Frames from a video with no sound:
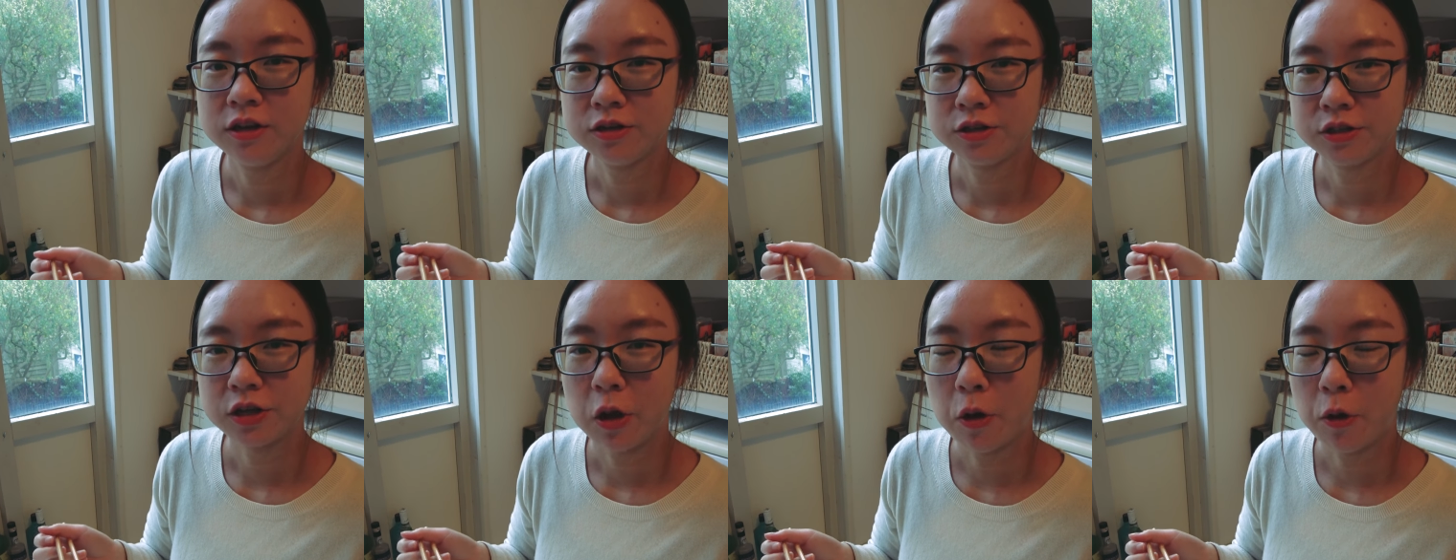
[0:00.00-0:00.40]

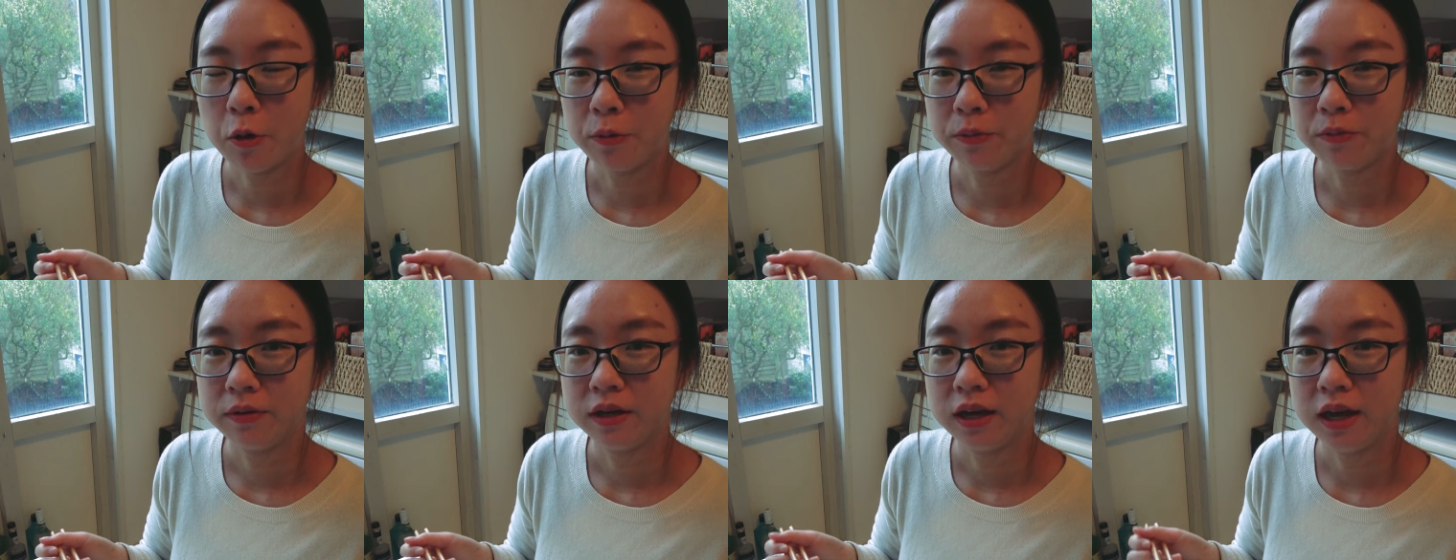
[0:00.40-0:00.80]

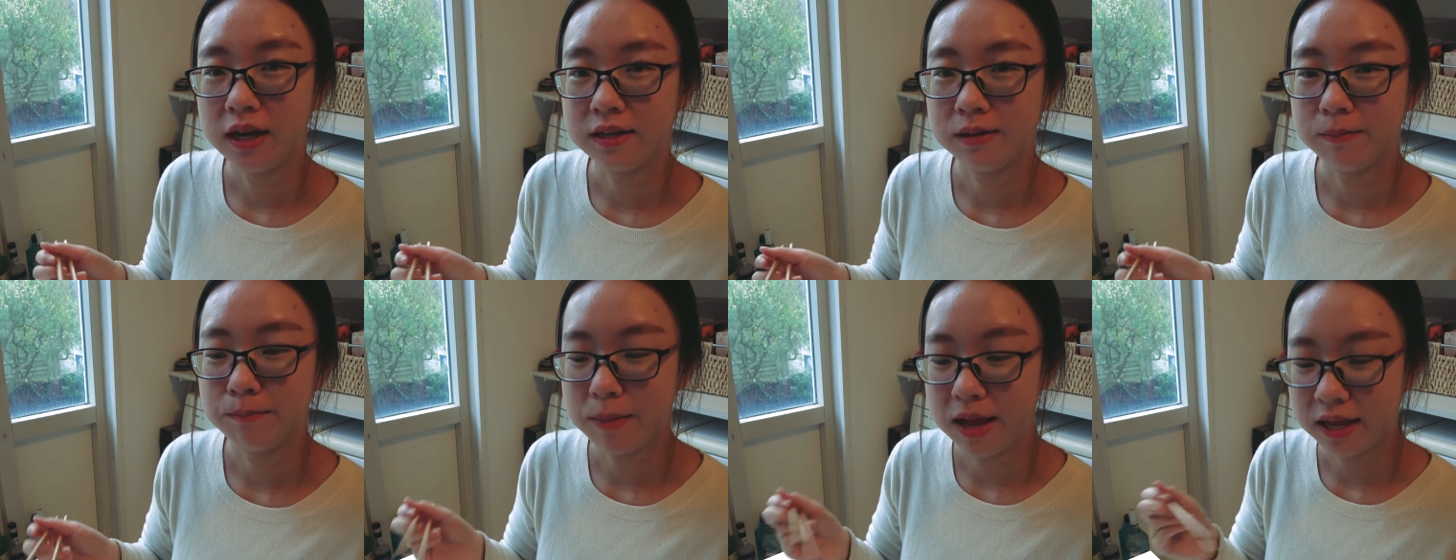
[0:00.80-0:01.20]
so
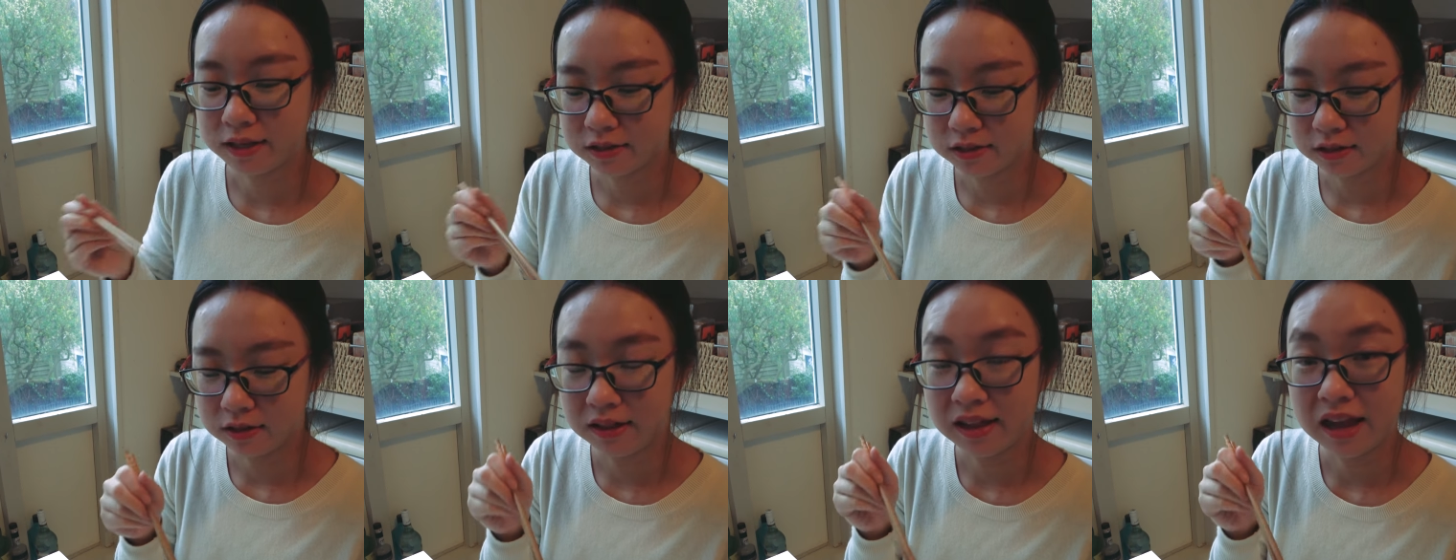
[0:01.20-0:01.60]
it makes
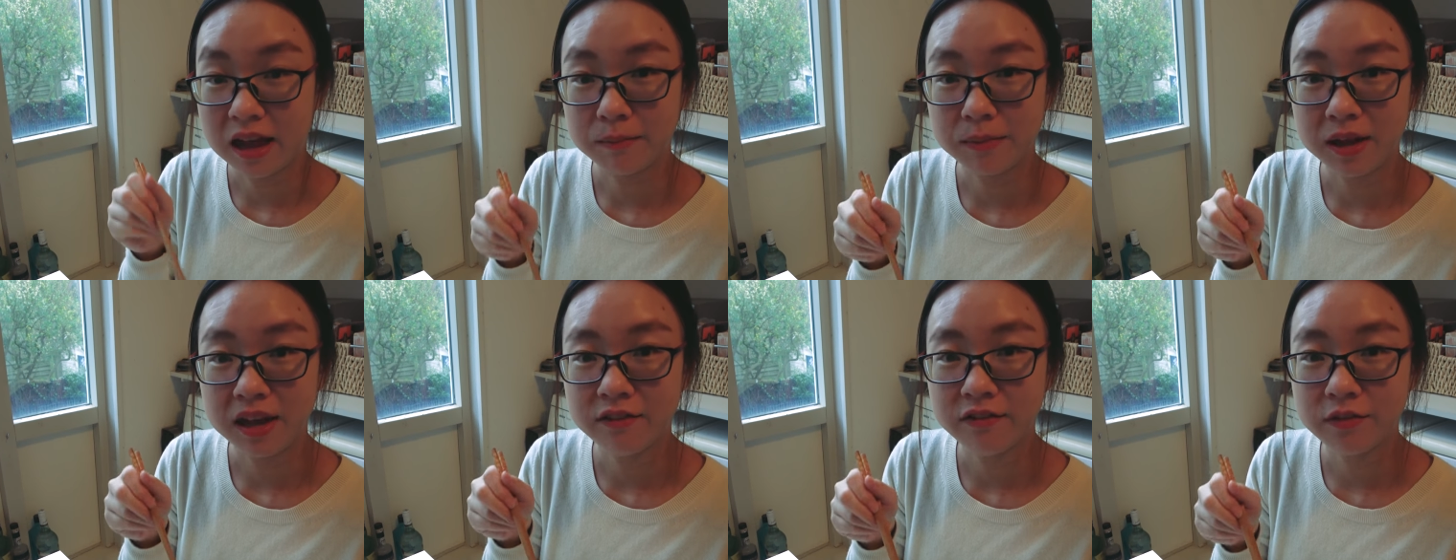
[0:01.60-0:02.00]
the
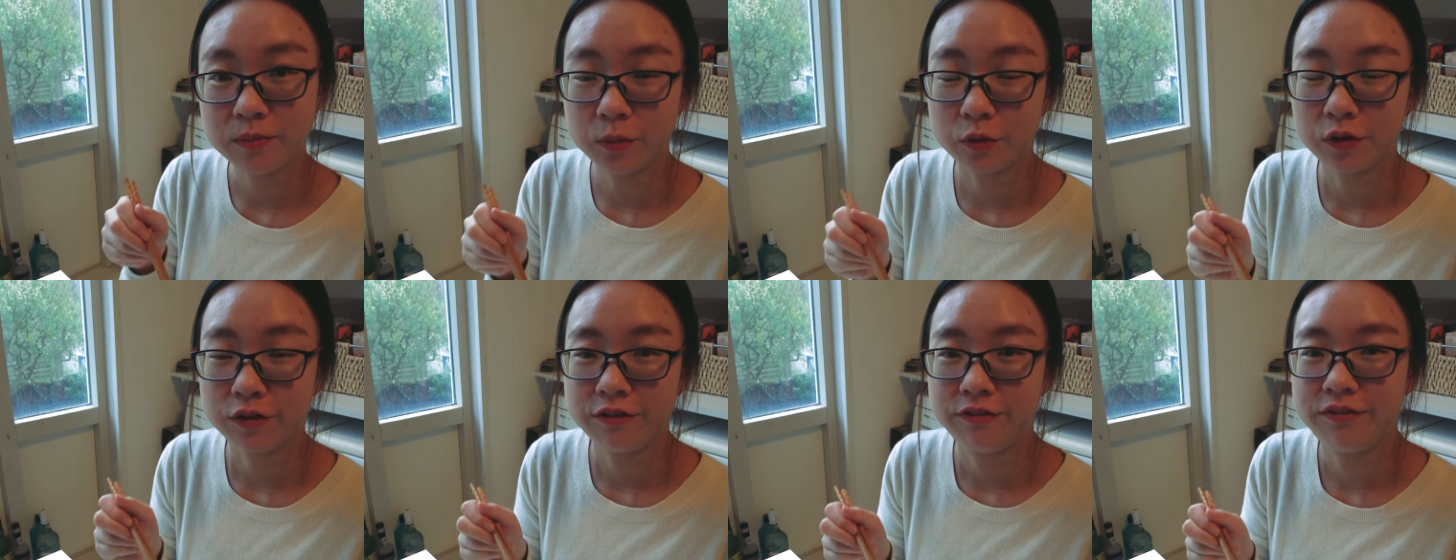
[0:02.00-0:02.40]
lamb even
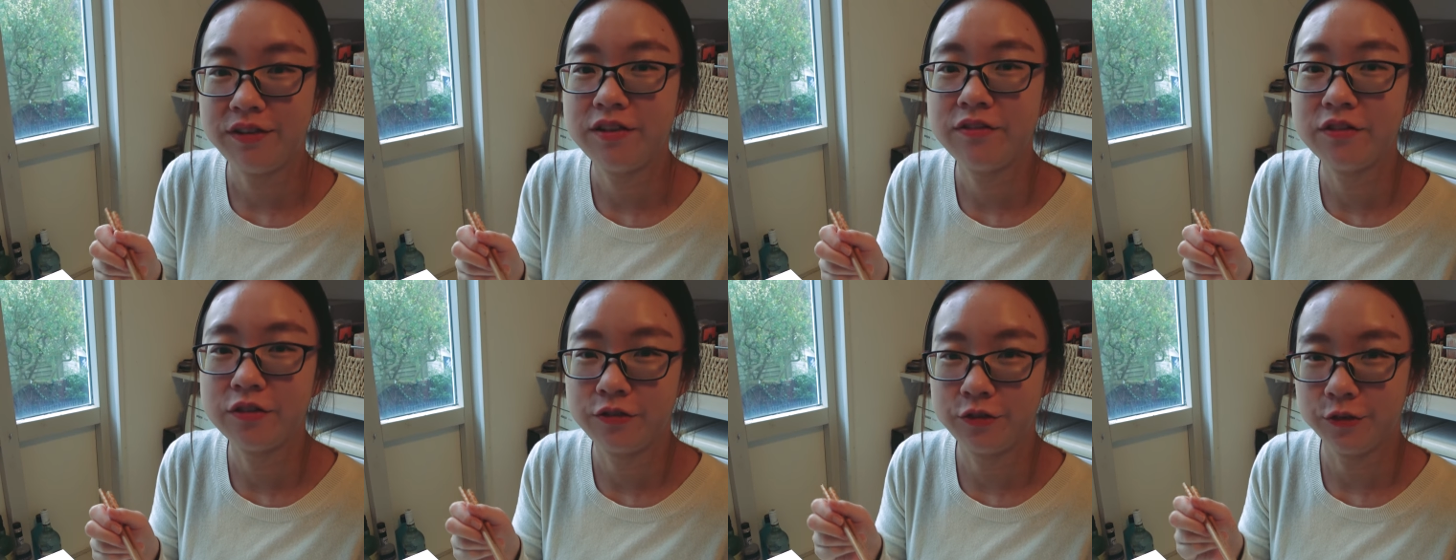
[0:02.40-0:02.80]
more
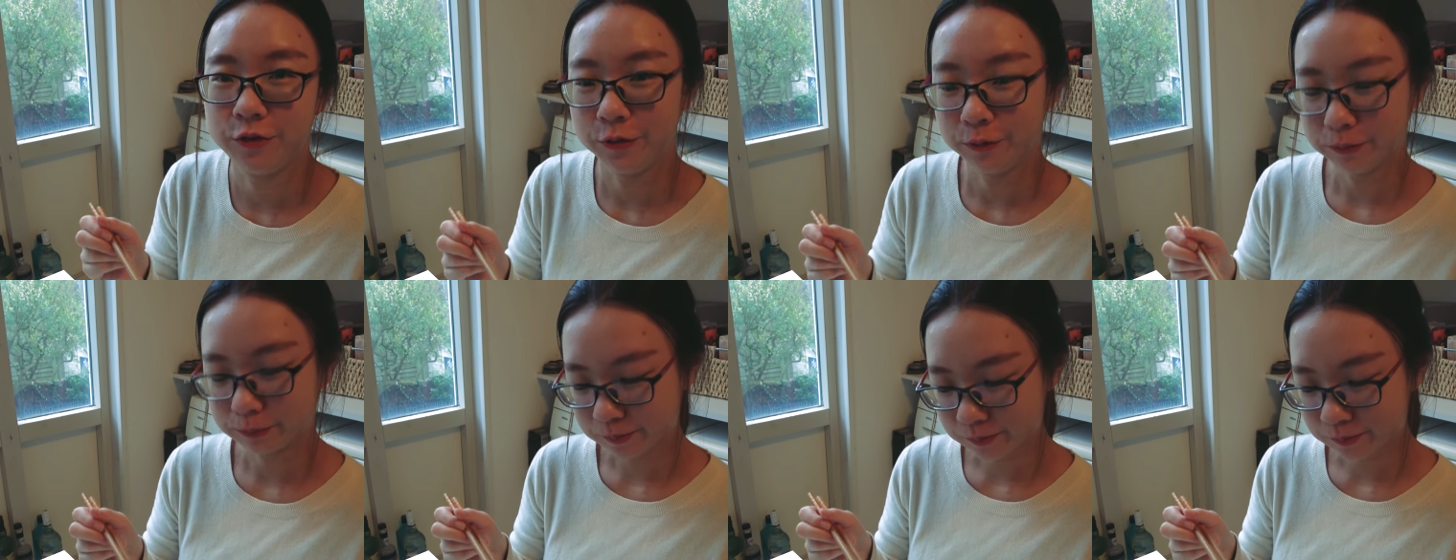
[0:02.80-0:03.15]
flavorful.